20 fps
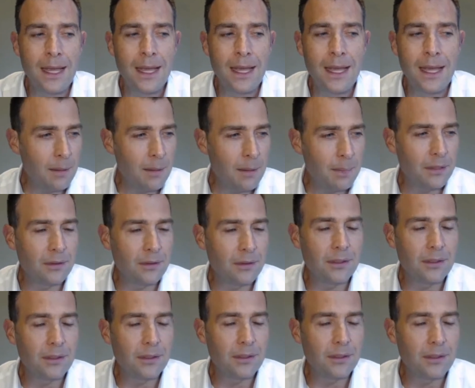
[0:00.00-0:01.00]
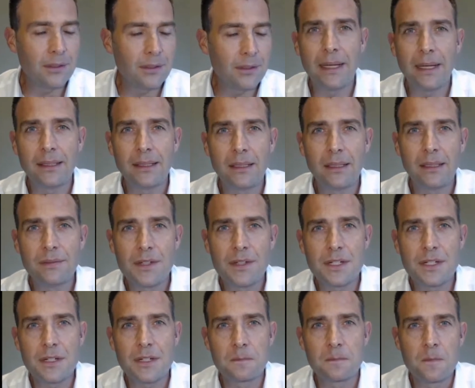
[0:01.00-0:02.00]
How about the investment banking
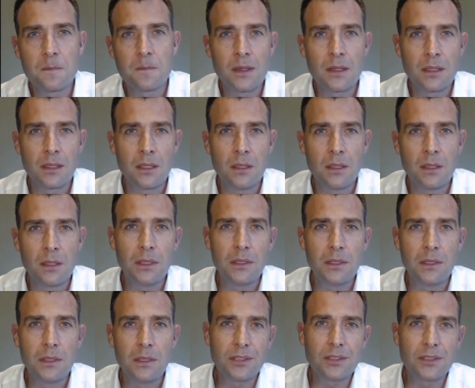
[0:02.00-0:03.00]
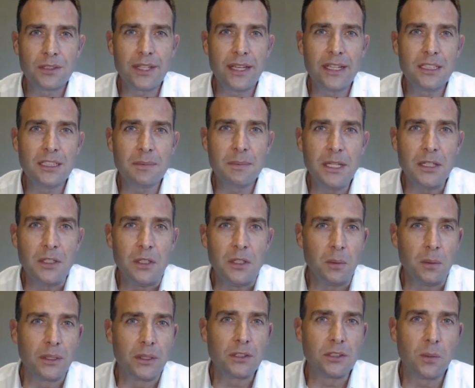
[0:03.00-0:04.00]
division? Well, if you were to say to me you
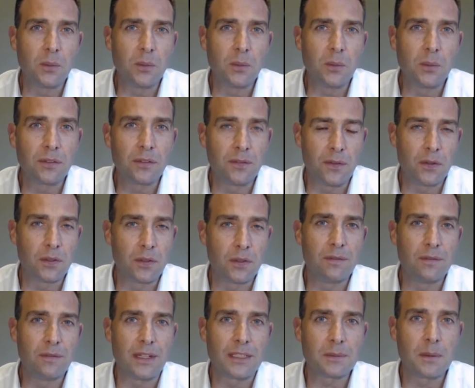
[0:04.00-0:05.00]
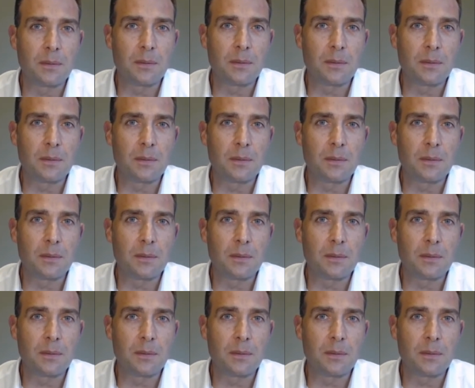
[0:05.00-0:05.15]
wanted to work for an investment